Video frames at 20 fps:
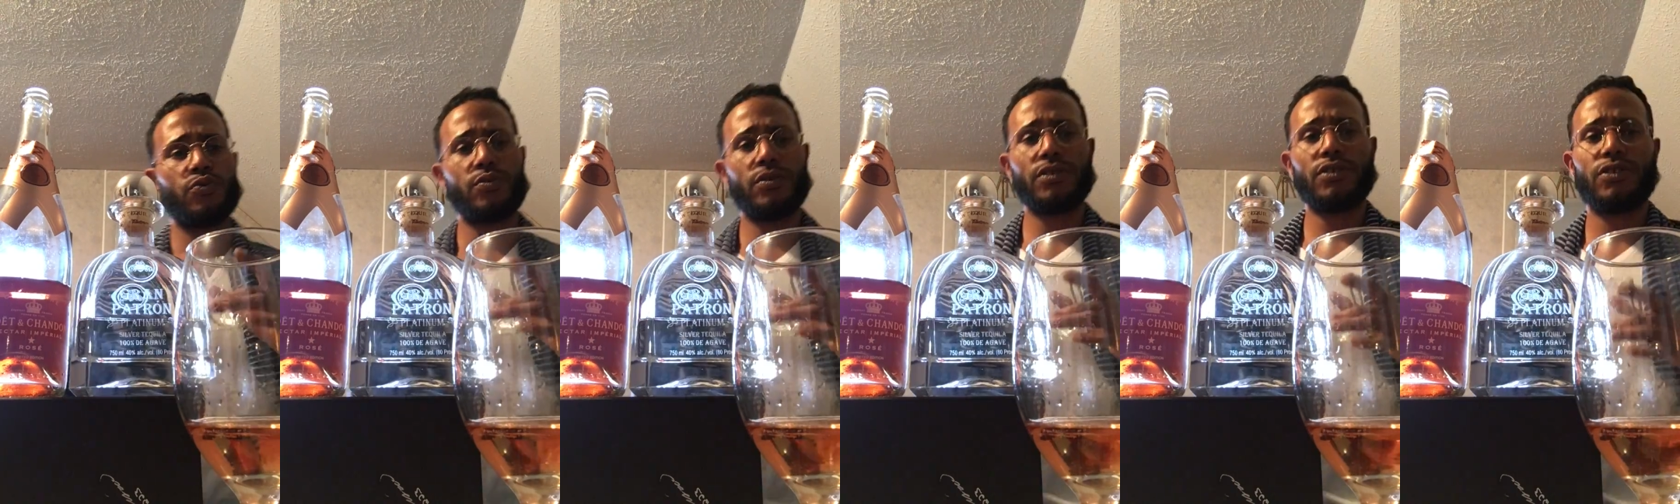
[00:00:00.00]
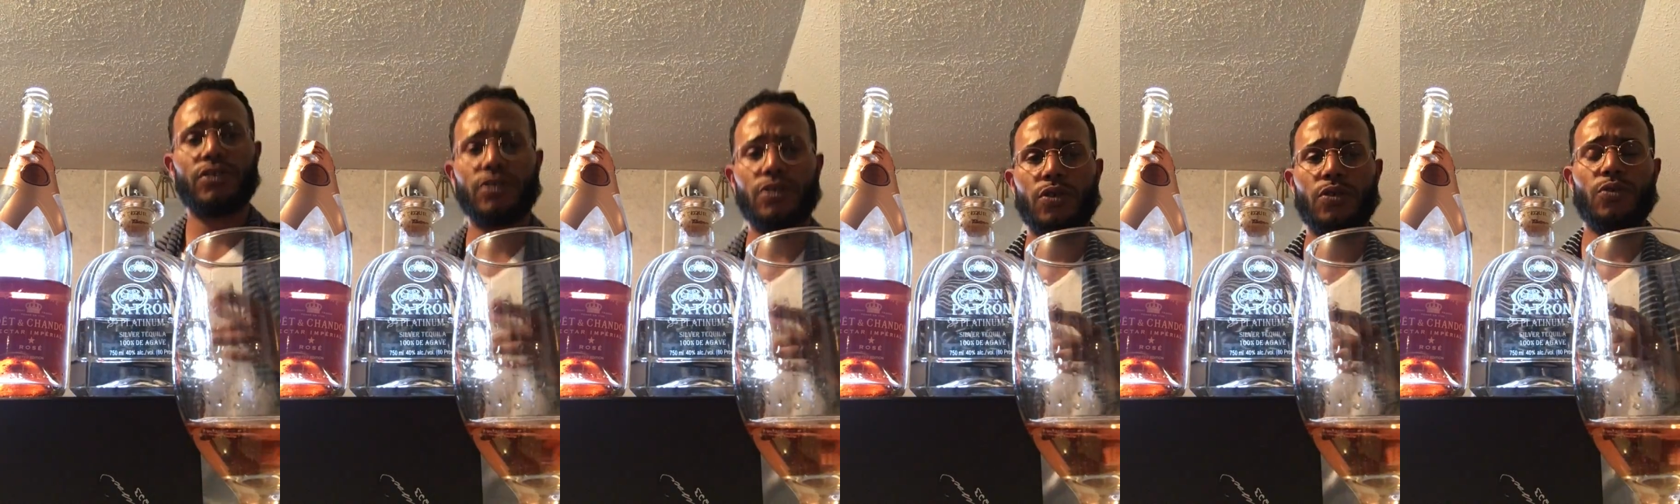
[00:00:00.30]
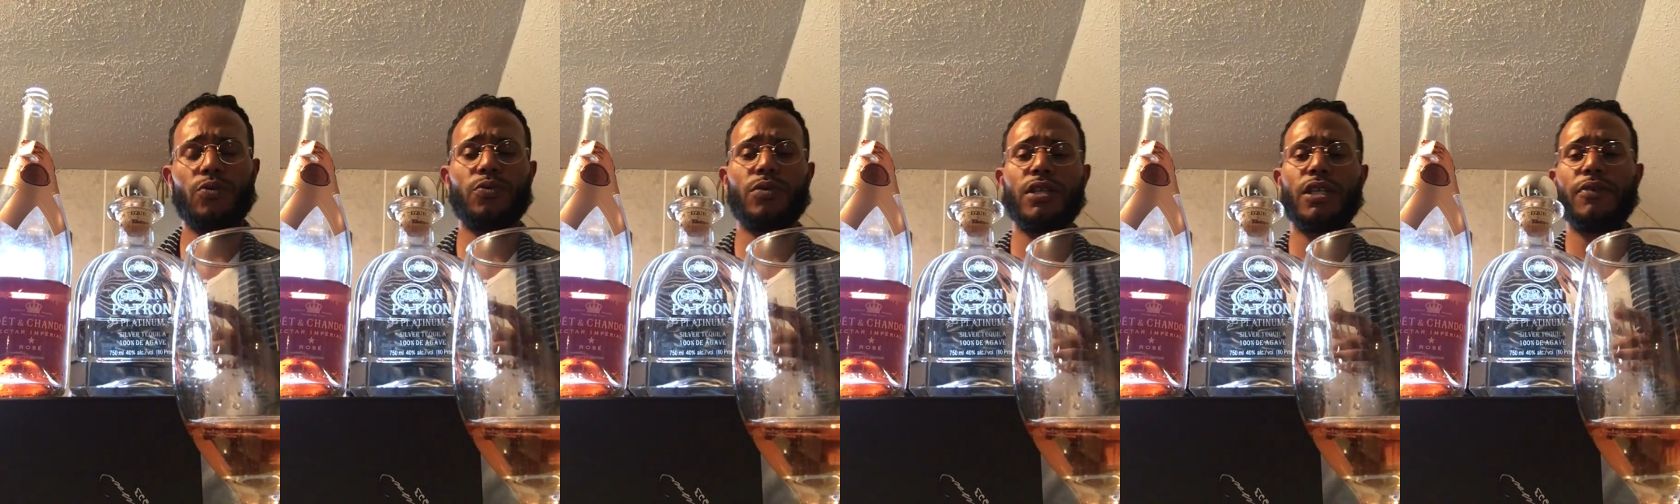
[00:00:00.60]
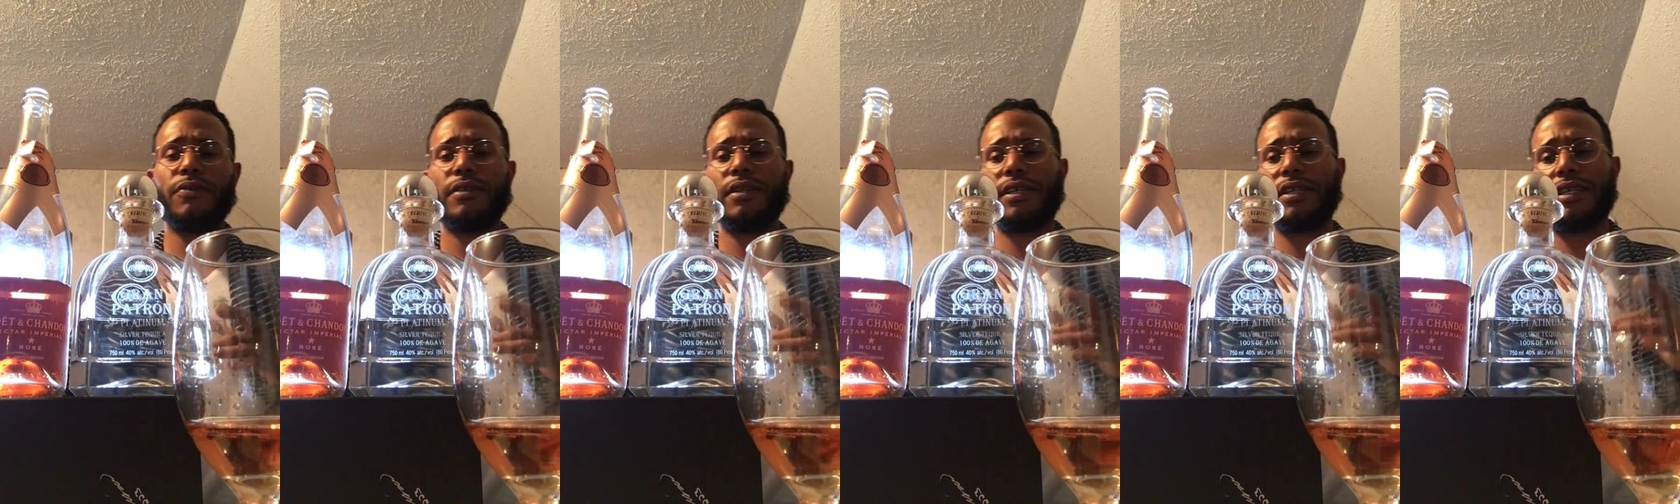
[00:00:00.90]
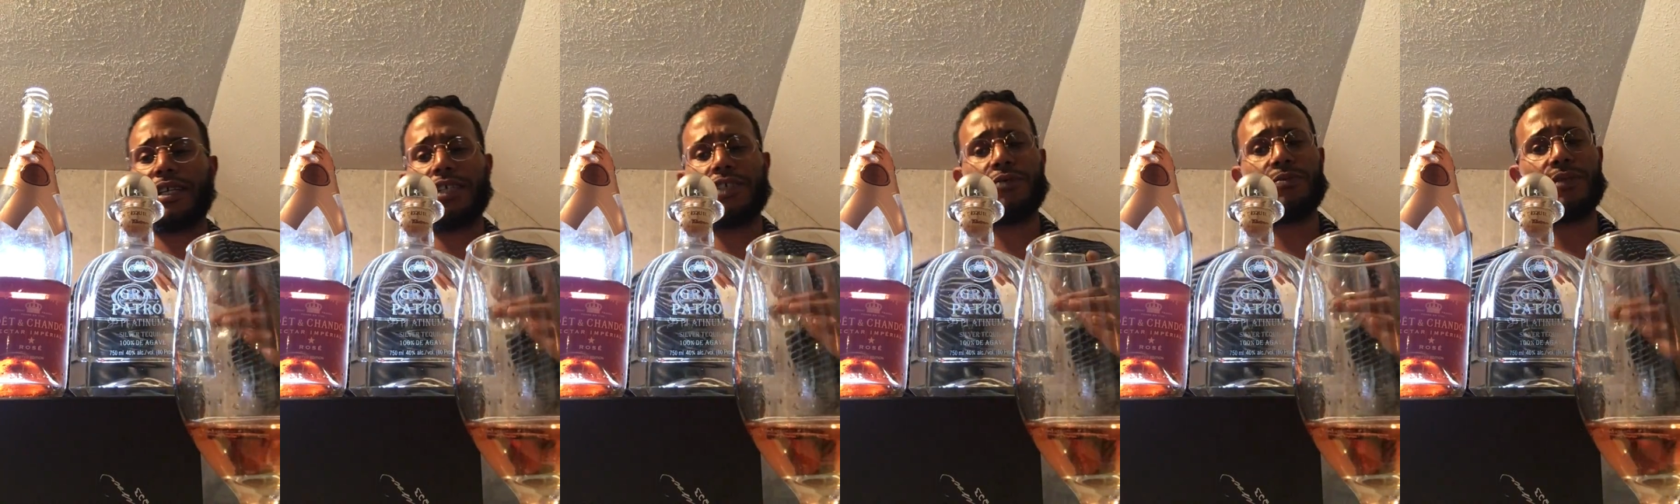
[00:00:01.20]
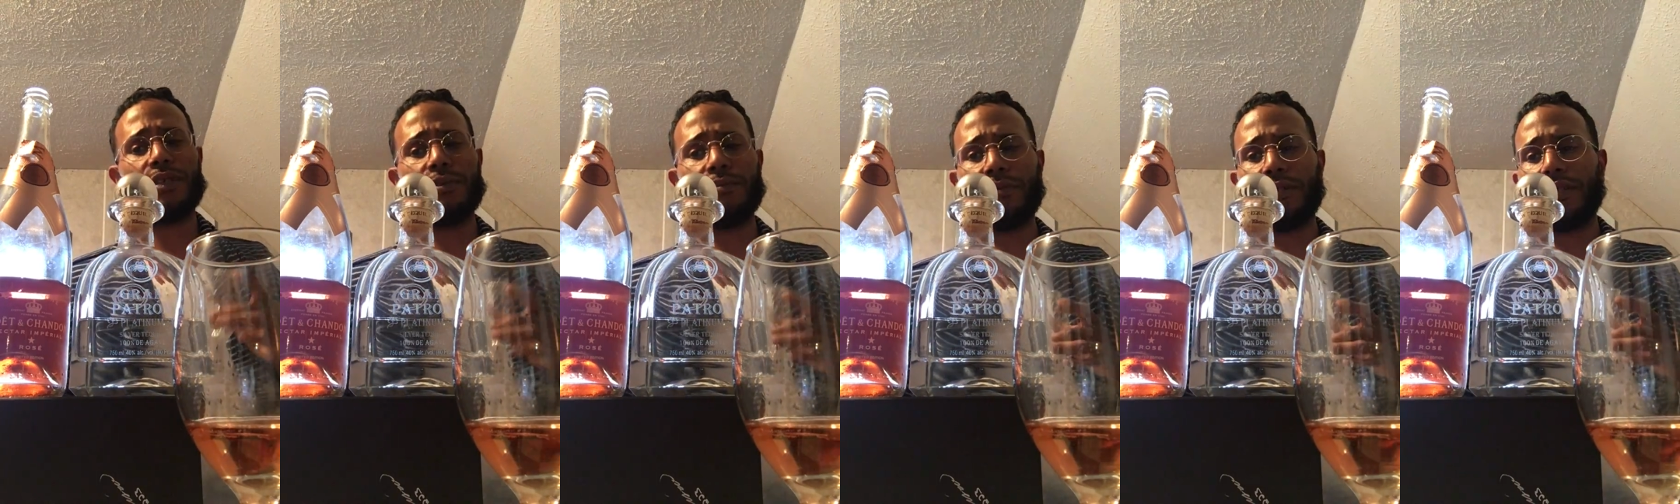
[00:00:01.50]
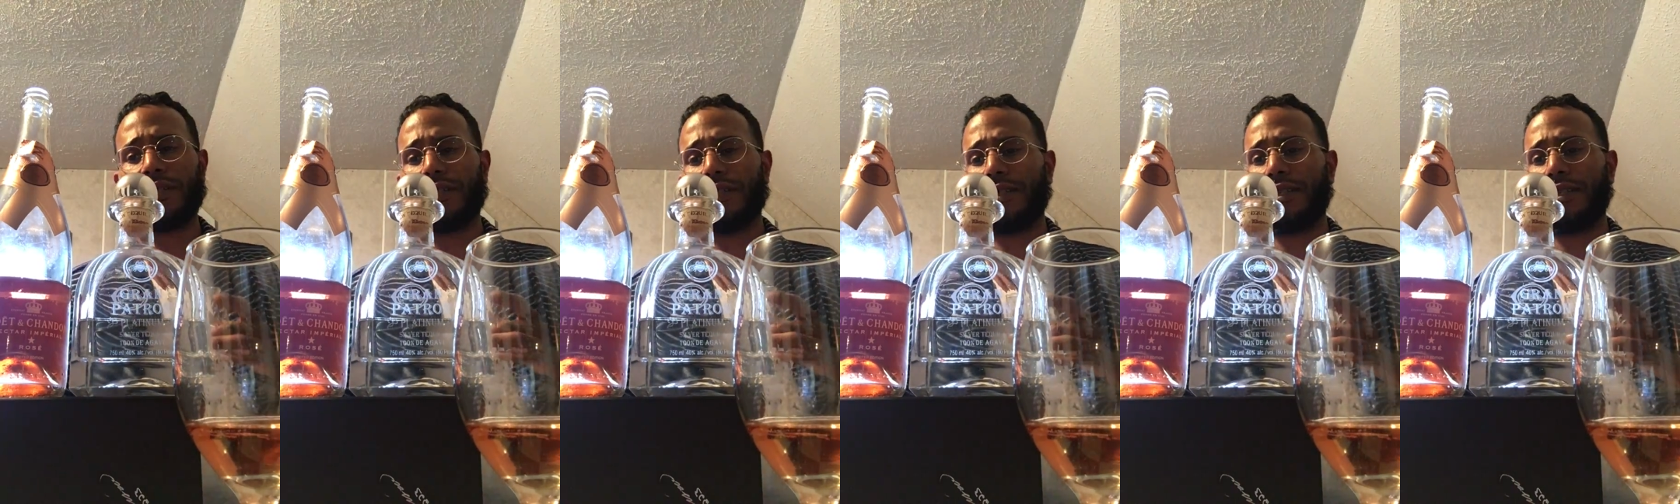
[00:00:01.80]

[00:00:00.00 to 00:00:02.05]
1 stone, whatever the case may be.